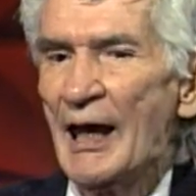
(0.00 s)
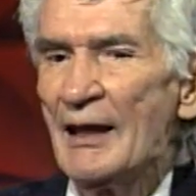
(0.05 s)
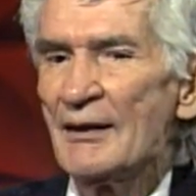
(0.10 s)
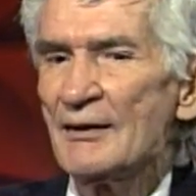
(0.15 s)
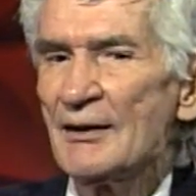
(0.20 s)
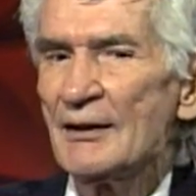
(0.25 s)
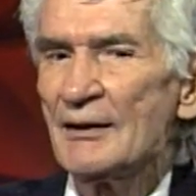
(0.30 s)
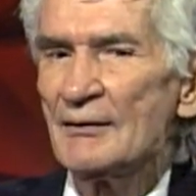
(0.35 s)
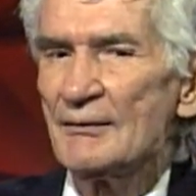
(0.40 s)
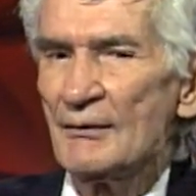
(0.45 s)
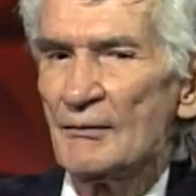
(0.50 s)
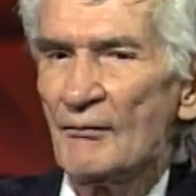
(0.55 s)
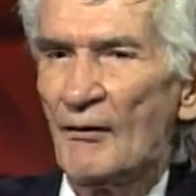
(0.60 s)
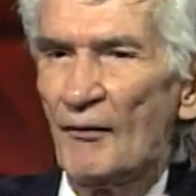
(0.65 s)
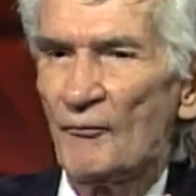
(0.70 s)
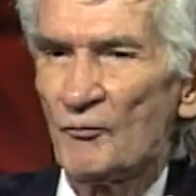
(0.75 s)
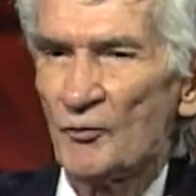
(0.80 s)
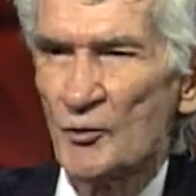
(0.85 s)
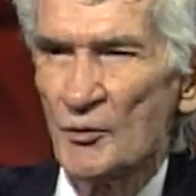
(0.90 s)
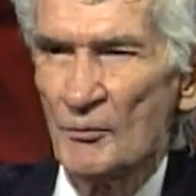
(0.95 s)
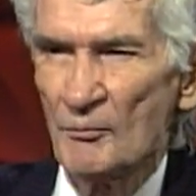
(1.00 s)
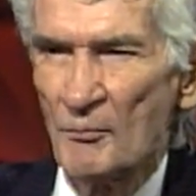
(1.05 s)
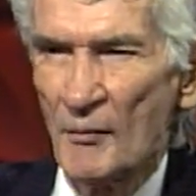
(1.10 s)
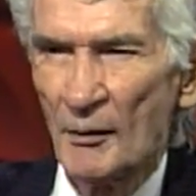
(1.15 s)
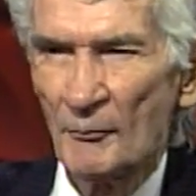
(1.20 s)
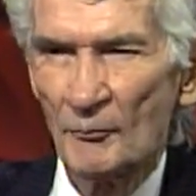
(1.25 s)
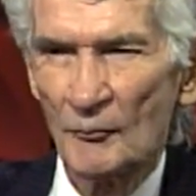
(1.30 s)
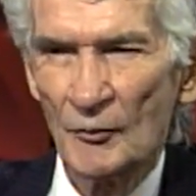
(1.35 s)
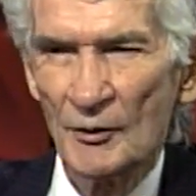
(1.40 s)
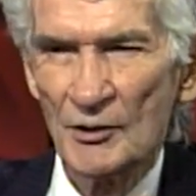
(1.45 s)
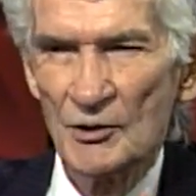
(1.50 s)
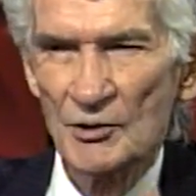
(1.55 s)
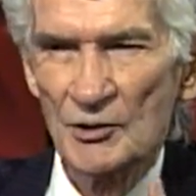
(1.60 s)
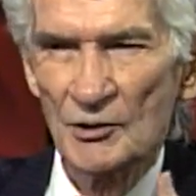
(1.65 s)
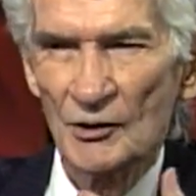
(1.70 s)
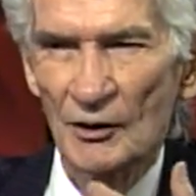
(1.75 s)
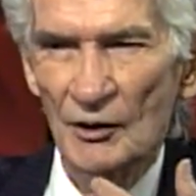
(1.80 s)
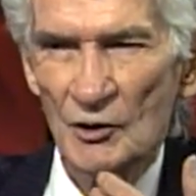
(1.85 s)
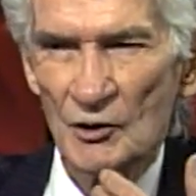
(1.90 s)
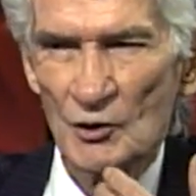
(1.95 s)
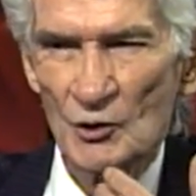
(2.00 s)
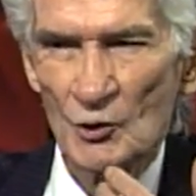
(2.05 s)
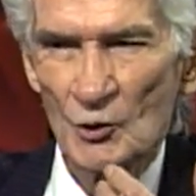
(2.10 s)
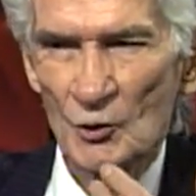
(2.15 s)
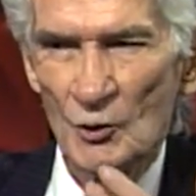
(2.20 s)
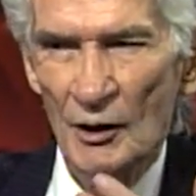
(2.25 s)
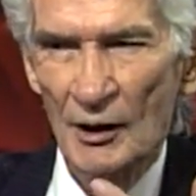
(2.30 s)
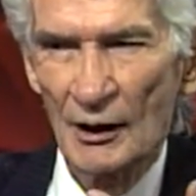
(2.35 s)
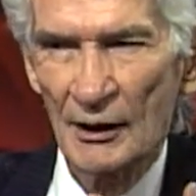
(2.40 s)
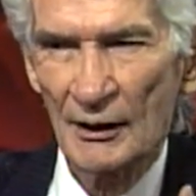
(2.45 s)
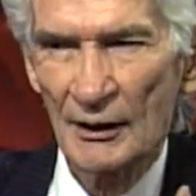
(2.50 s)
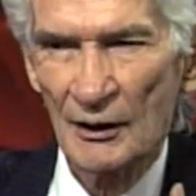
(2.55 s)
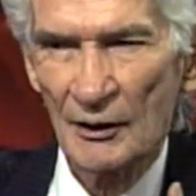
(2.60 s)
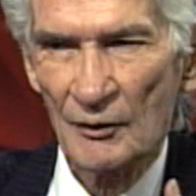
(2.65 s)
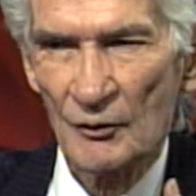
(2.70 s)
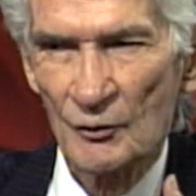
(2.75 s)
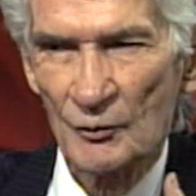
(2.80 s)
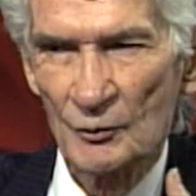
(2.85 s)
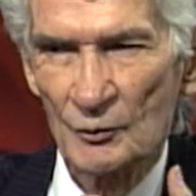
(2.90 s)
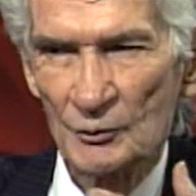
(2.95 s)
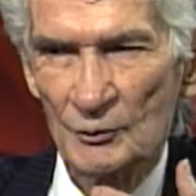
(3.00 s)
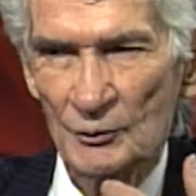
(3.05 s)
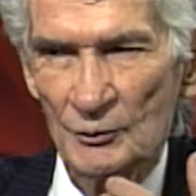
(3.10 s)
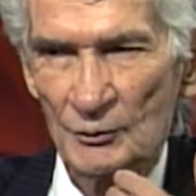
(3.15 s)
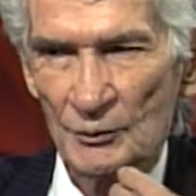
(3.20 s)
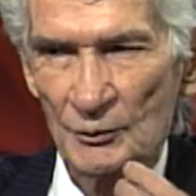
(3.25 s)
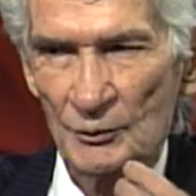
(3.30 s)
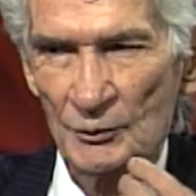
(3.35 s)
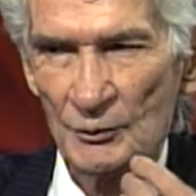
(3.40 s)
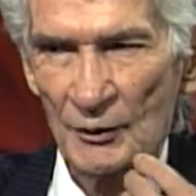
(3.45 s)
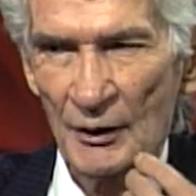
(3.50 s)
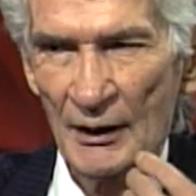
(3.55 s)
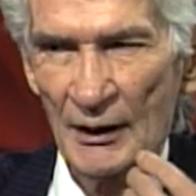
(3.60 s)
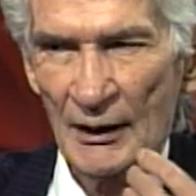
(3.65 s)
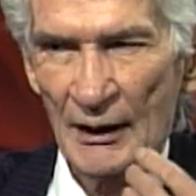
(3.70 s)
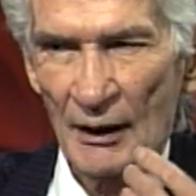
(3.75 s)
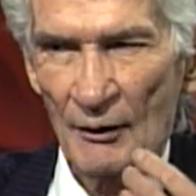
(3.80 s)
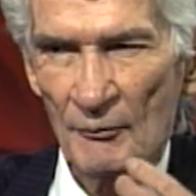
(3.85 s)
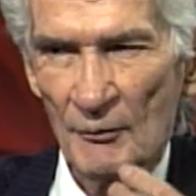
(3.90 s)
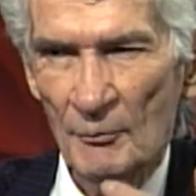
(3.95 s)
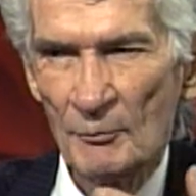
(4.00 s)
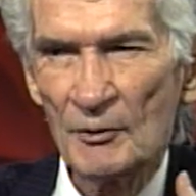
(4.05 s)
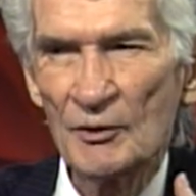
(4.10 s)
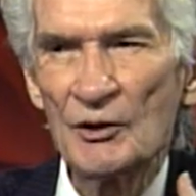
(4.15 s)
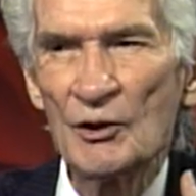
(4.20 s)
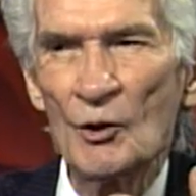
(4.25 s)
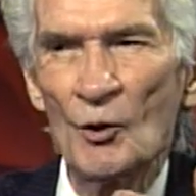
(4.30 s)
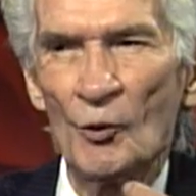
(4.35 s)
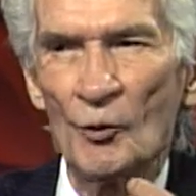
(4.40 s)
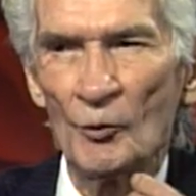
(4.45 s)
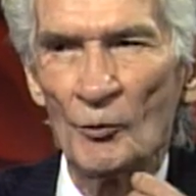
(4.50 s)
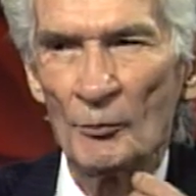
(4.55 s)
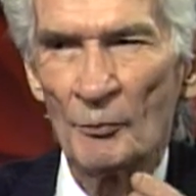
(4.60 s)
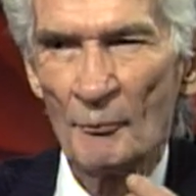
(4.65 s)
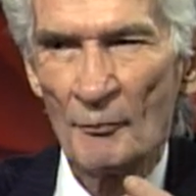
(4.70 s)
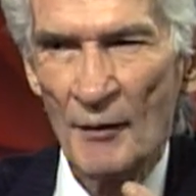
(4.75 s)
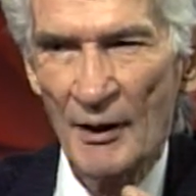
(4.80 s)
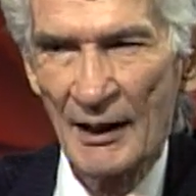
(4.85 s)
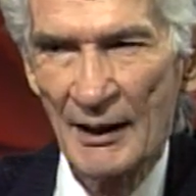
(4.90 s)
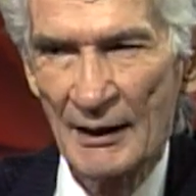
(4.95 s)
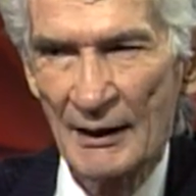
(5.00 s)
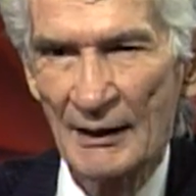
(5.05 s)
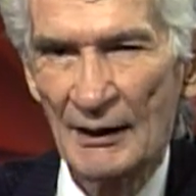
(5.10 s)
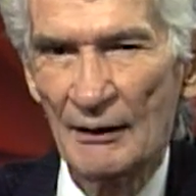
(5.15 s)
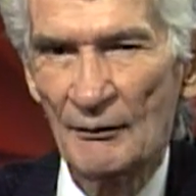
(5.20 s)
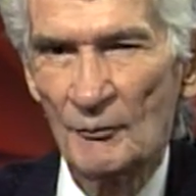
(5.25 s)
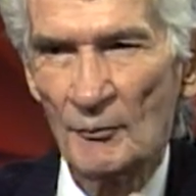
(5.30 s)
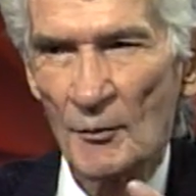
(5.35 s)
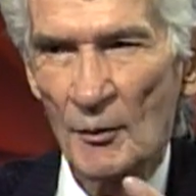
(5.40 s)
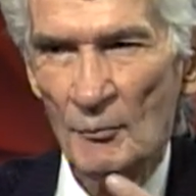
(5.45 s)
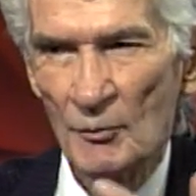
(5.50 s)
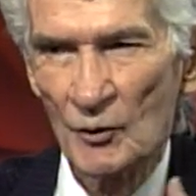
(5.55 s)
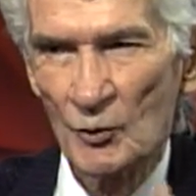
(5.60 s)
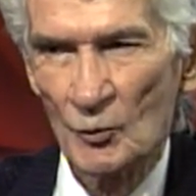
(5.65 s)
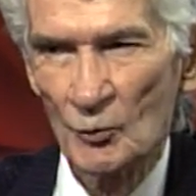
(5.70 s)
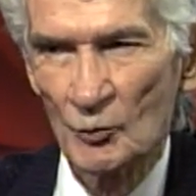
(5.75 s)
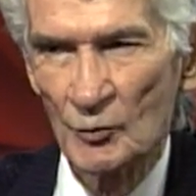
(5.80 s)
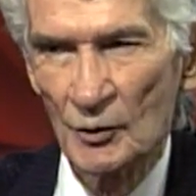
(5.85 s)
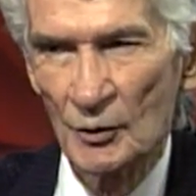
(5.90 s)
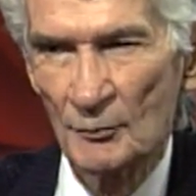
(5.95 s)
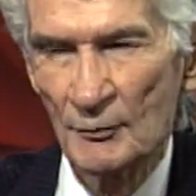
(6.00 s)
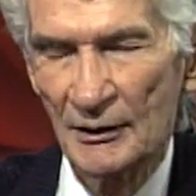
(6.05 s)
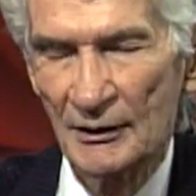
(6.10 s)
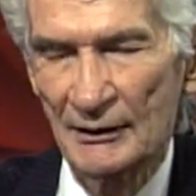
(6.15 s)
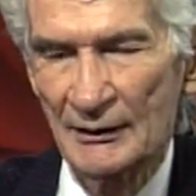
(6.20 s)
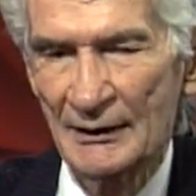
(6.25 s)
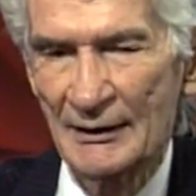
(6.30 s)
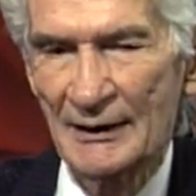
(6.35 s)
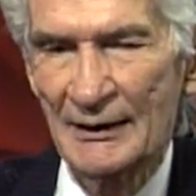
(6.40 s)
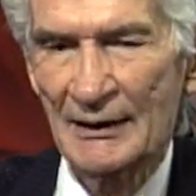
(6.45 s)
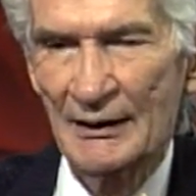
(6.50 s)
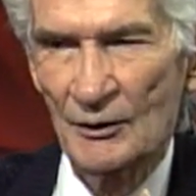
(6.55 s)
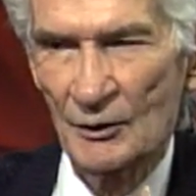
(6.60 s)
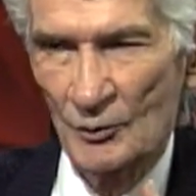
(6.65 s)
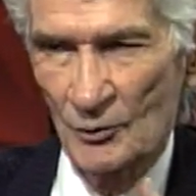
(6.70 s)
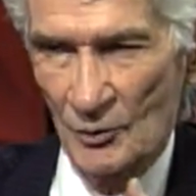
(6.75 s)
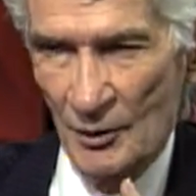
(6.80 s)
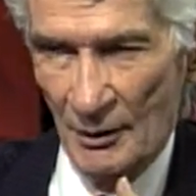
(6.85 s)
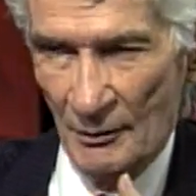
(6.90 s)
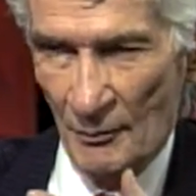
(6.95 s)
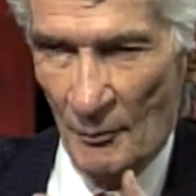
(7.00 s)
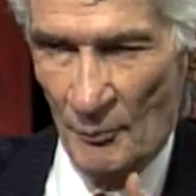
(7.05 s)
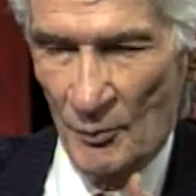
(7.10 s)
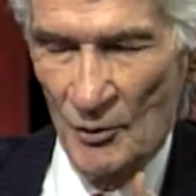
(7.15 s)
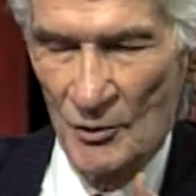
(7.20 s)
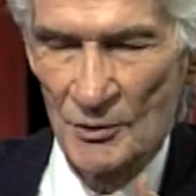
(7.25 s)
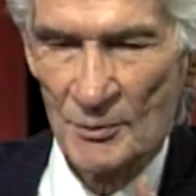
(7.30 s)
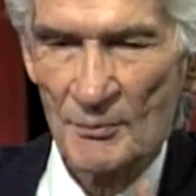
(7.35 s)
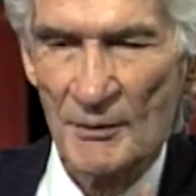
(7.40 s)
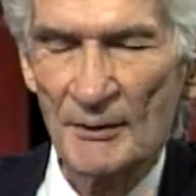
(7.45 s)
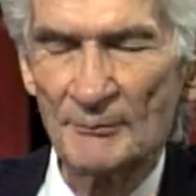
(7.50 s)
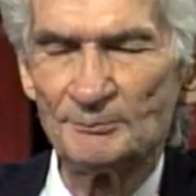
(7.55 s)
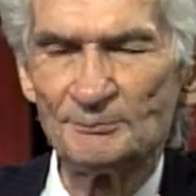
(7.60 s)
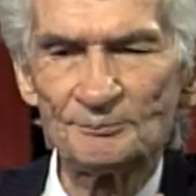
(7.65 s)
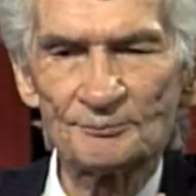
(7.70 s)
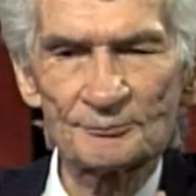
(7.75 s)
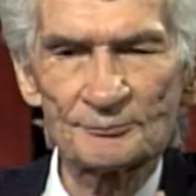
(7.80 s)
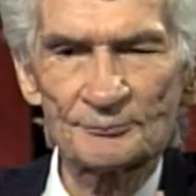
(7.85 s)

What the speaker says: And then a few memories started trickling through. I remembered the old man. I remembered the woman who had abused me.